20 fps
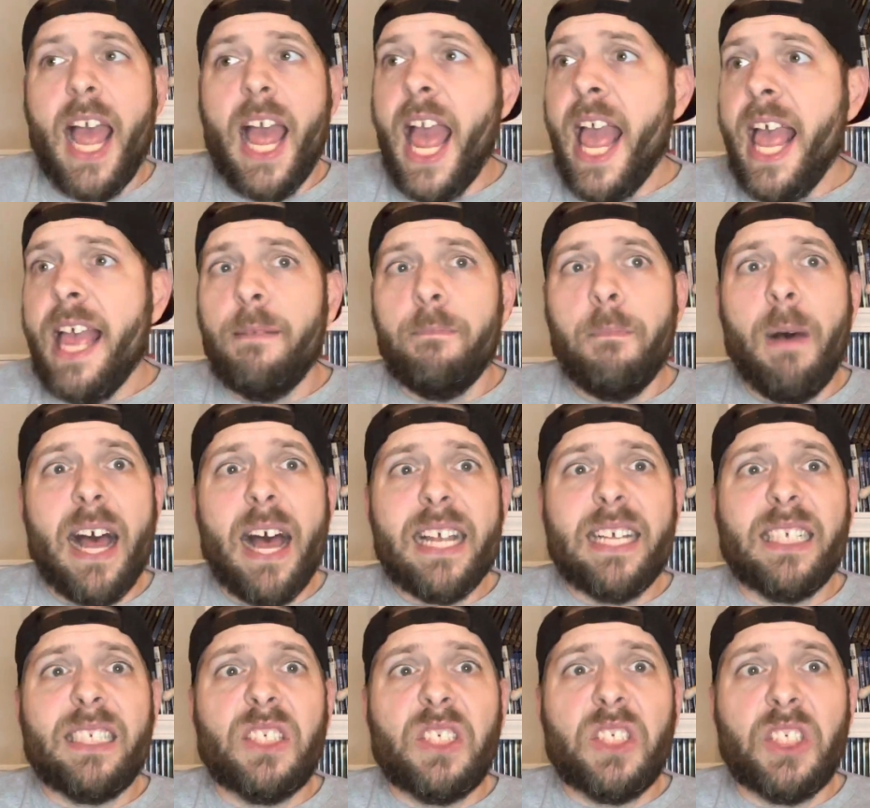And
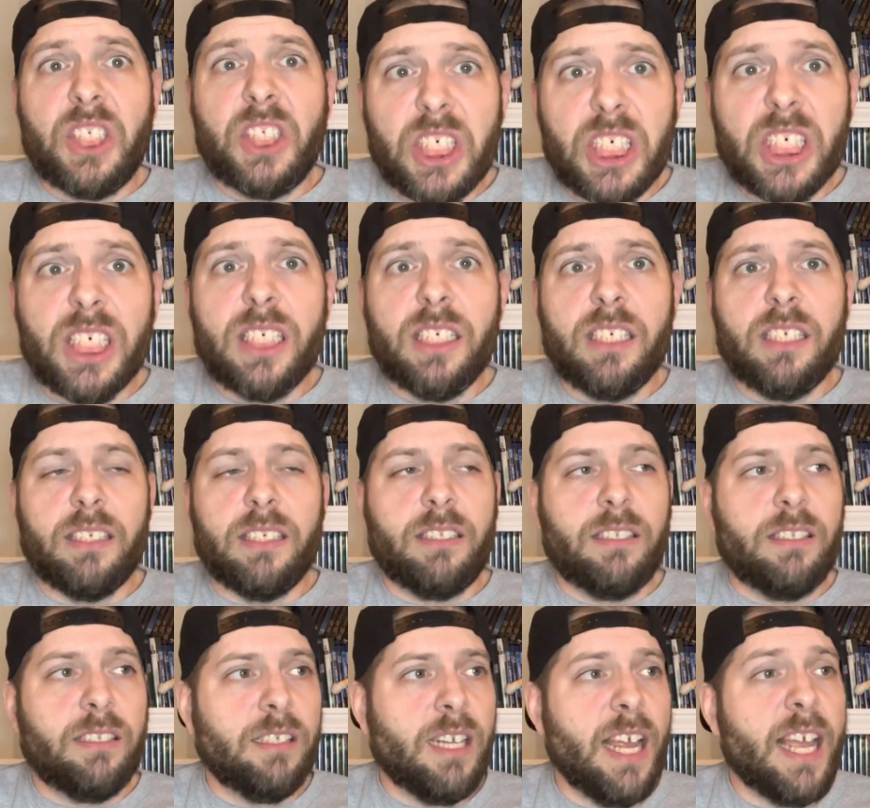my
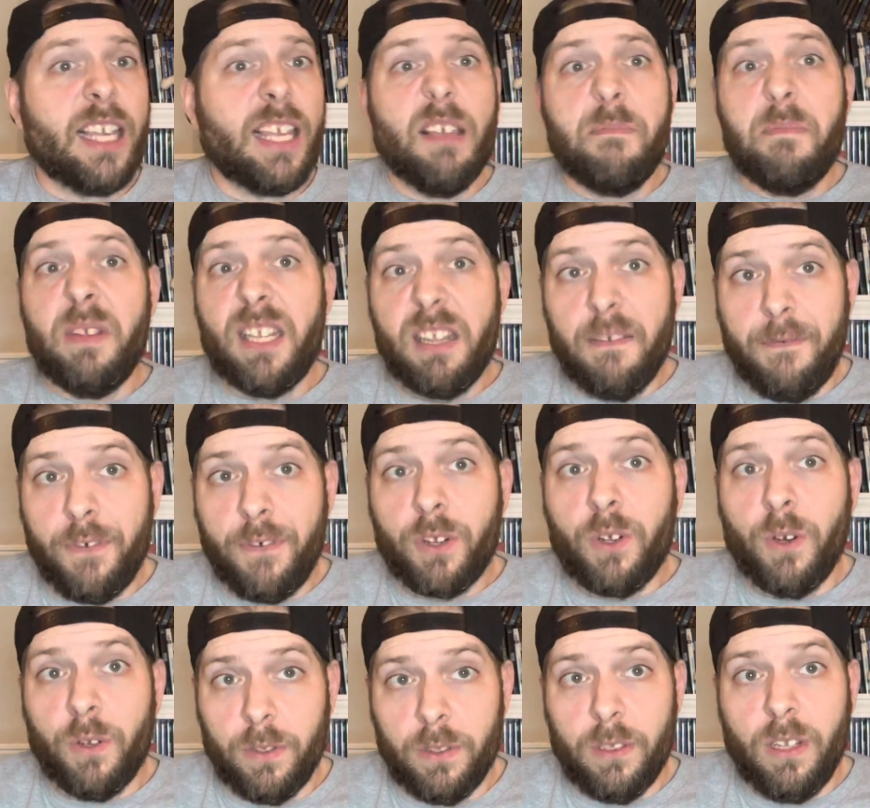goodness, it can be
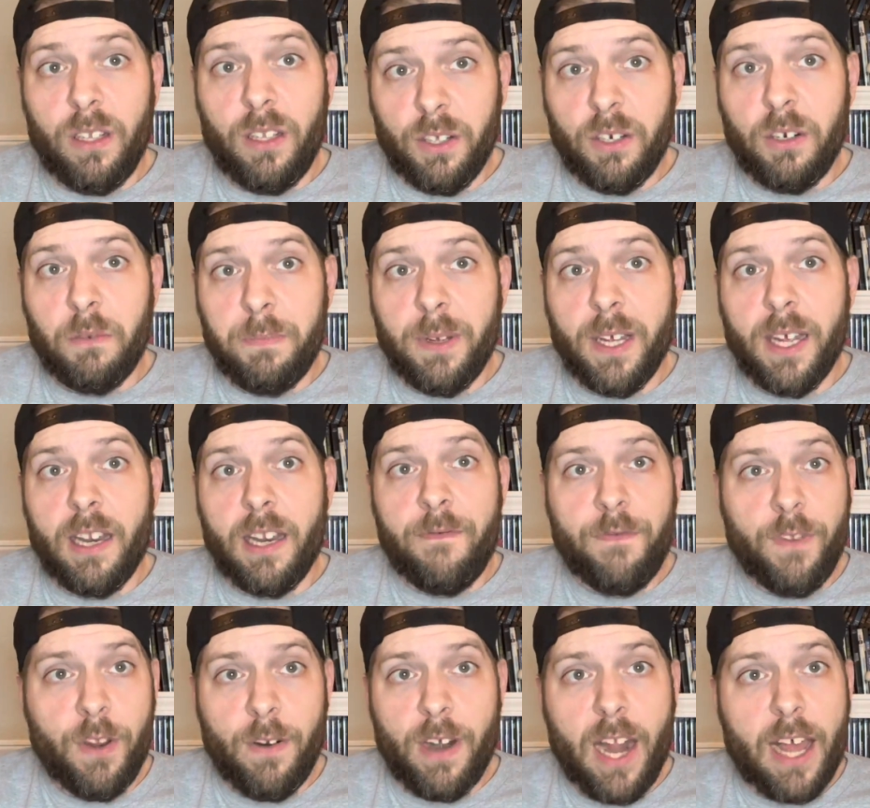difficult a little bit. If
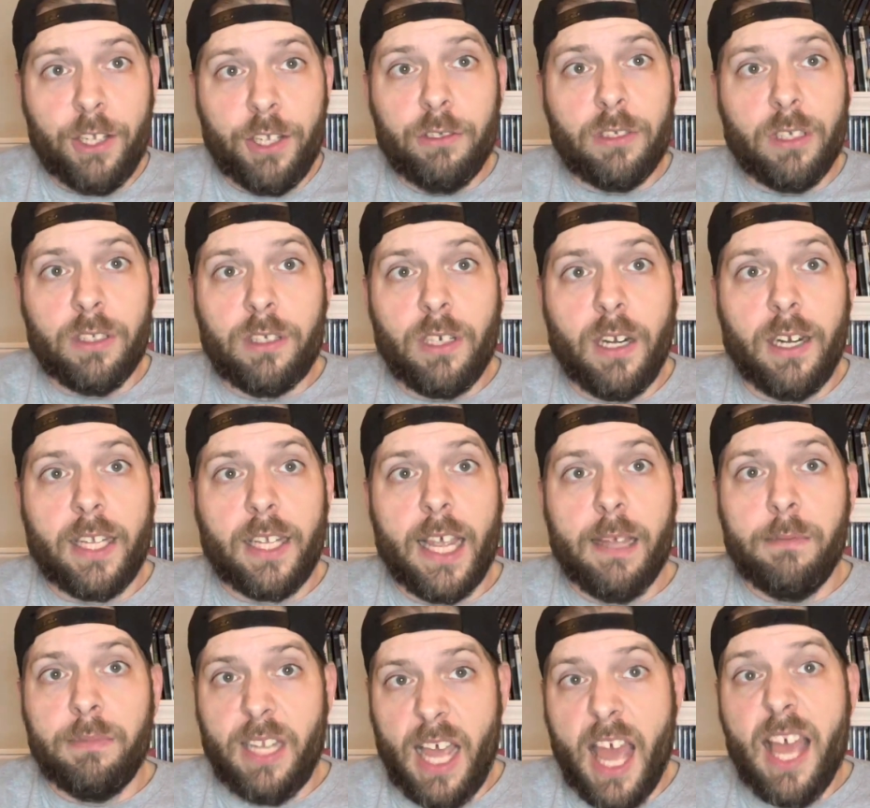you're not used to Sonic
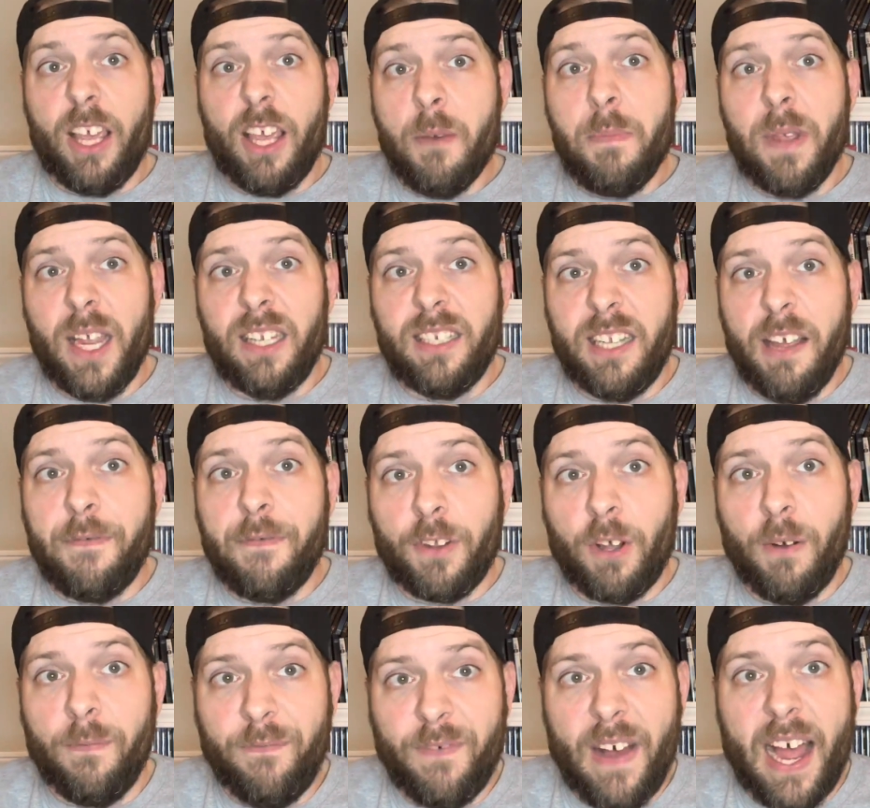games, it can be a
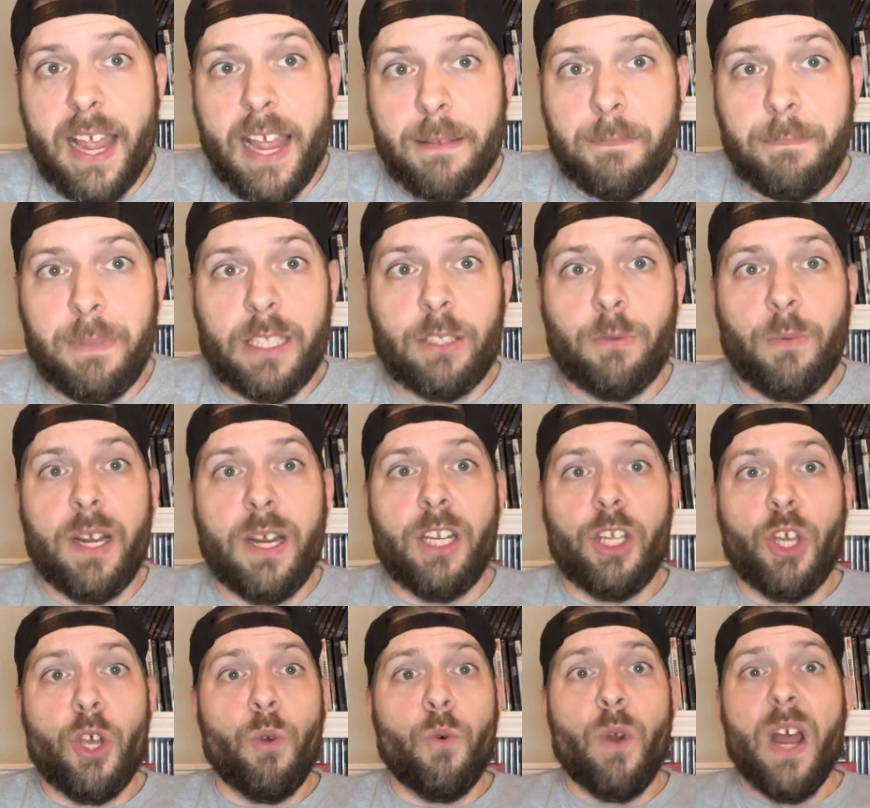difficult fight between
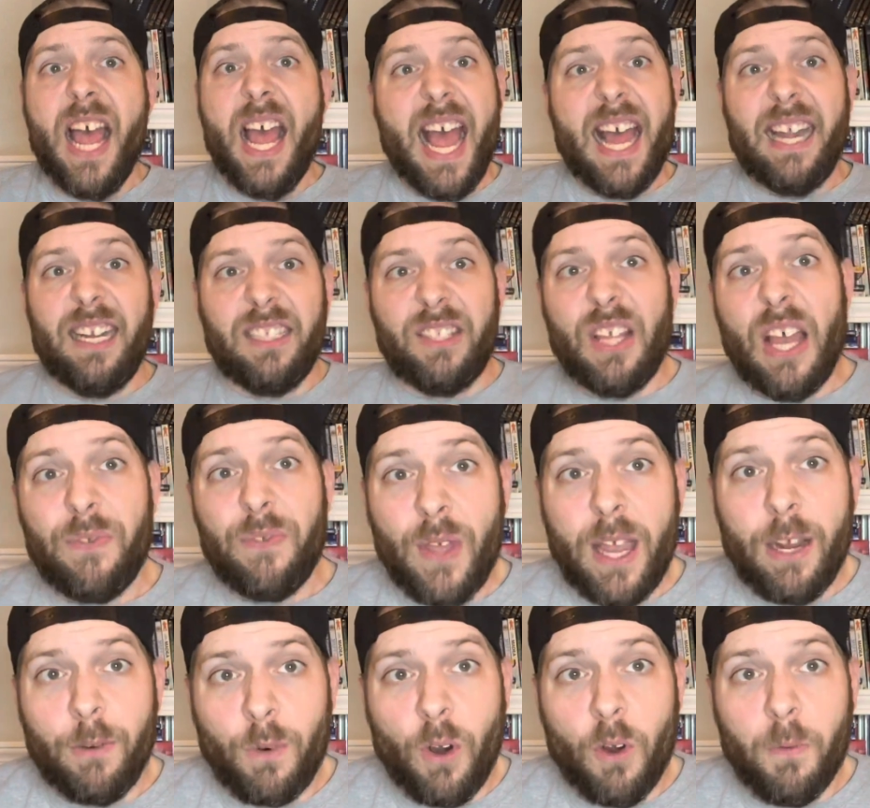you and a Death
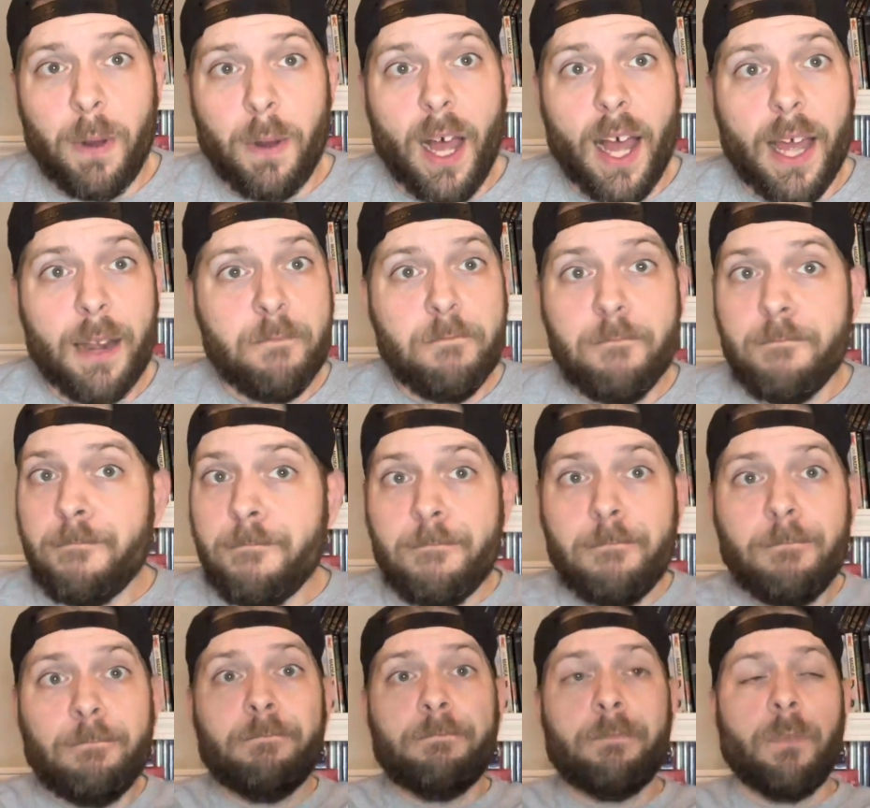Egg robot.
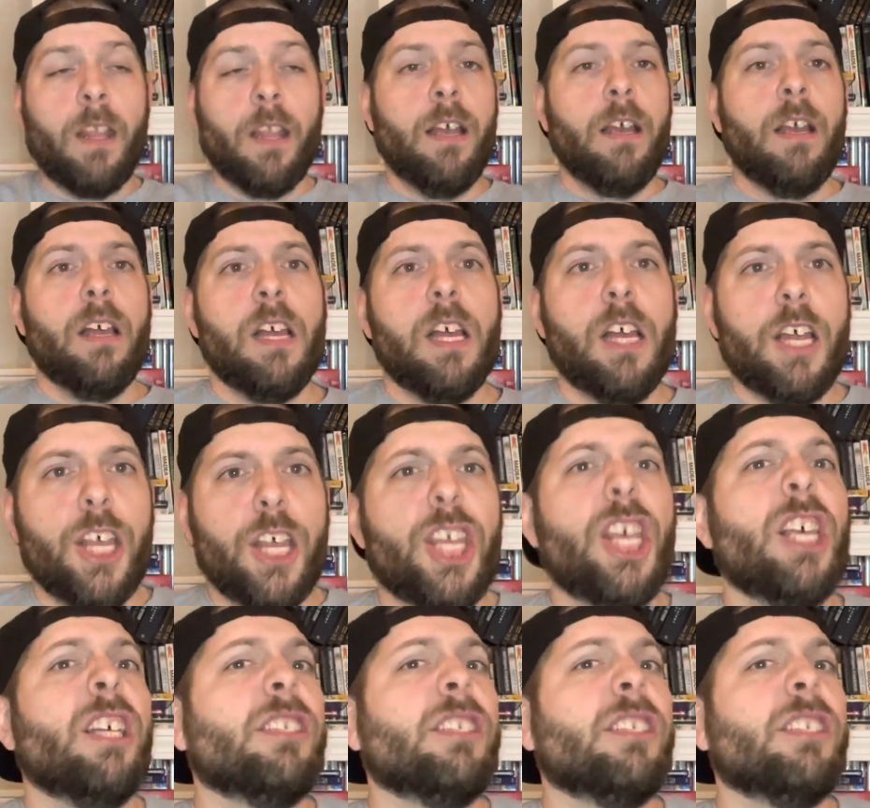You